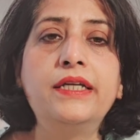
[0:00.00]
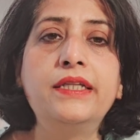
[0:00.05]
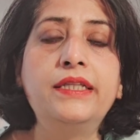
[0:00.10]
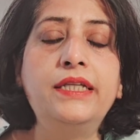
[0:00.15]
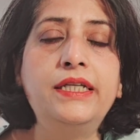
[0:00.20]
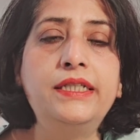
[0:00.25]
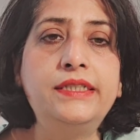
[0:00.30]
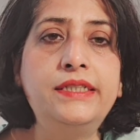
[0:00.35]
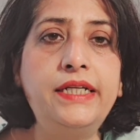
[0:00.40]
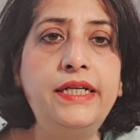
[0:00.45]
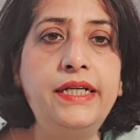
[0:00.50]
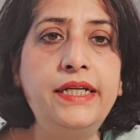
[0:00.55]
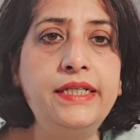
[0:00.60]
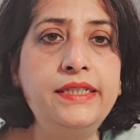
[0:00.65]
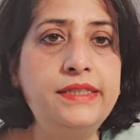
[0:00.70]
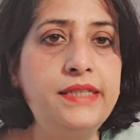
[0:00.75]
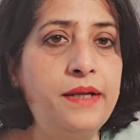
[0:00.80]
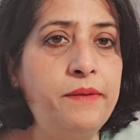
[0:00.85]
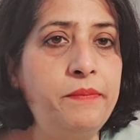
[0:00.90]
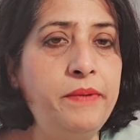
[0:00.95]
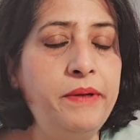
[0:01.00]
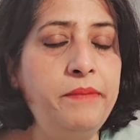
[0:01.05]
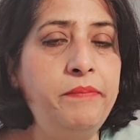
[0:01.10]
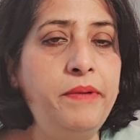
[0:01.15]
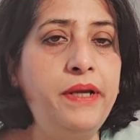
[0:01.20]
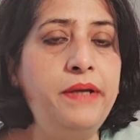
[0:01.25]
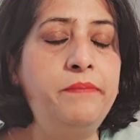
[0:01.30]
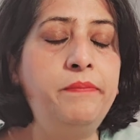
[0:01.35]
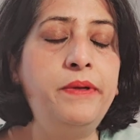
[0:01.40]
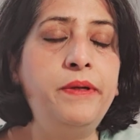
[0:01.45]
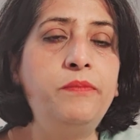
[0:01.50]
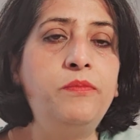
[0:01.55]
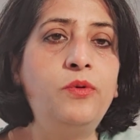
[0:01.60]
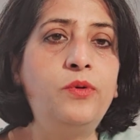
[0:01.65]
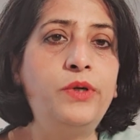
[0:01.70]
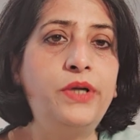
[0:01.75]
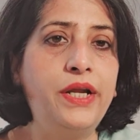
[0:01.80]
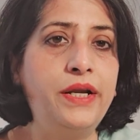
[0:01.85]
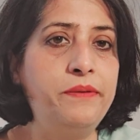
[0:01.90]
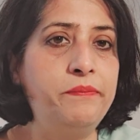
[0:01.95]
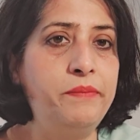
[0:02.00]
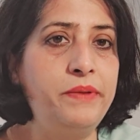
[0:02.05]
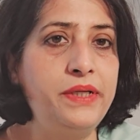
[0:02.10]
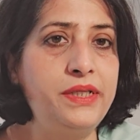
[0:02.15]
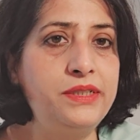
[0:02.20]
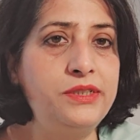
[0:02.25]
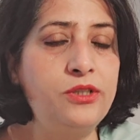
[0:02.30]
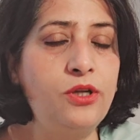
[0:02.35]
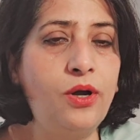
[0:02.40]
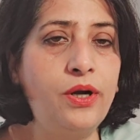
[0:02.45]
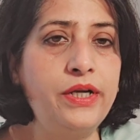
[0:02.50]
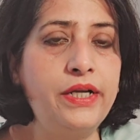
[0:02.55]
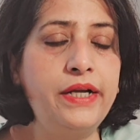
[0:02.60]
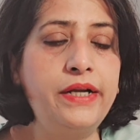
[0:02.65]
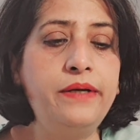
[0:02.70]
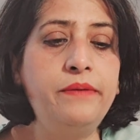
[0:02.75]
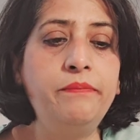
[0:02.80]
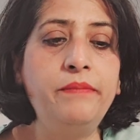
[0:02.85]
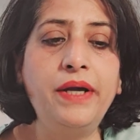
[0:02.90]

These readings are prepaid, pre-booked and pre-slotted.